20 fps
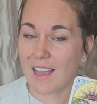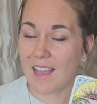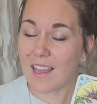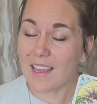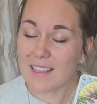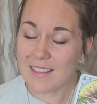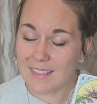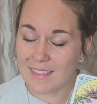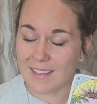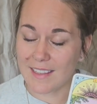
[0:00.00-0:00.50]

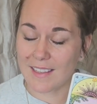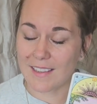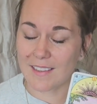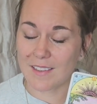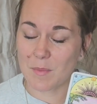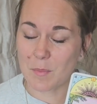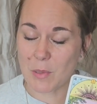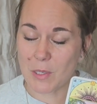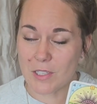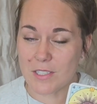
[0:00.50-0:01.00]
I
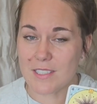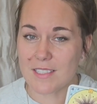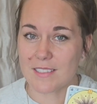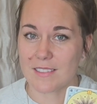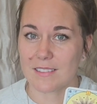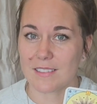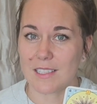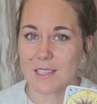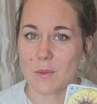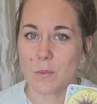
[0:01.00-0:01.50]
think,
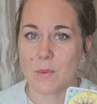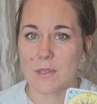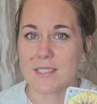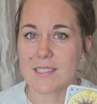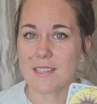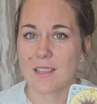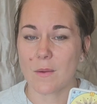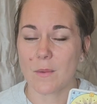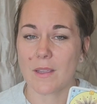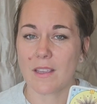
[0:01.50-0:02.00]
personally,
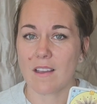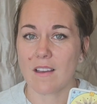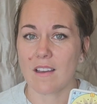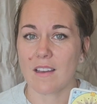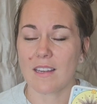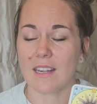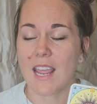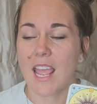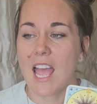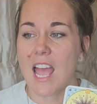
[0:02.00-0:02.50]
what's going
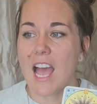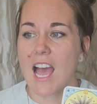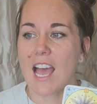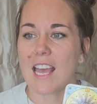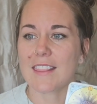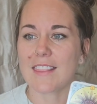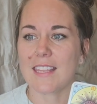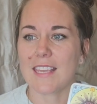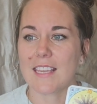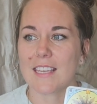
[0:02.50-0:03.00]
on.
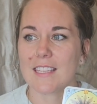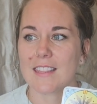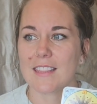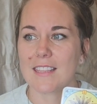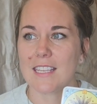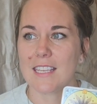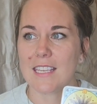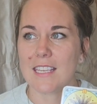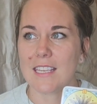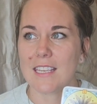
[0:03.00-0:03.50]
I think
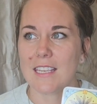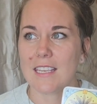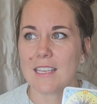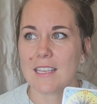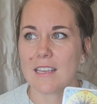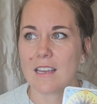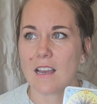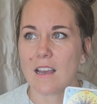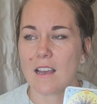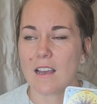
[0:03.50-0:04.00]

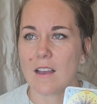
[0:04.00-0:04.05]
the